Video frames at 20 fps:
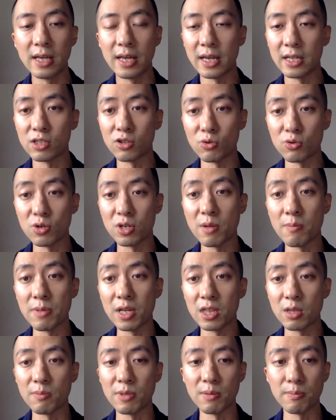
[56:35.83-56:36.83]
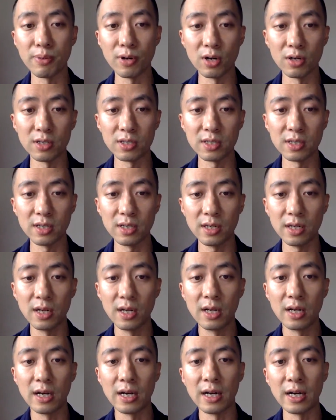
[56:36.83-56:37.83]
So you can meet them in person.
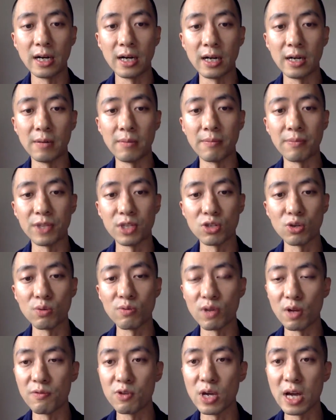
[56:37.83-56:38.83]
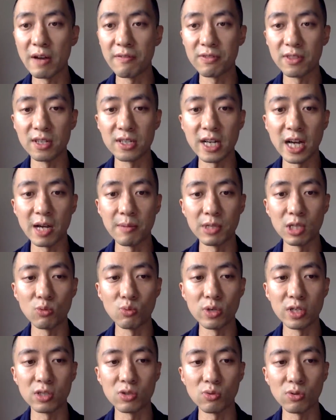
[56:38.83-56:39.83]
So if you have the time and the
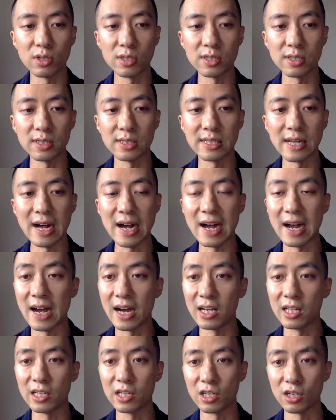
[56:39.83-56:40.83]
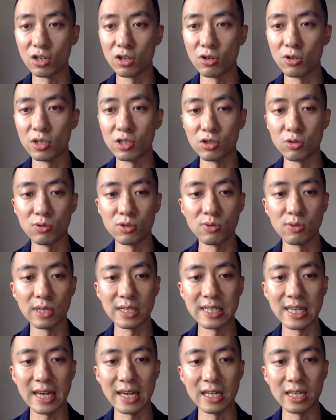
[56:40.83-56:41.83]
resources, I highly encourage you to
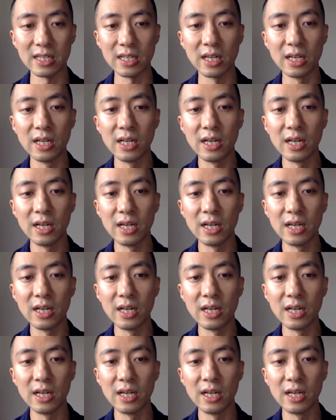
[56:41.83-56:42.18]
attend.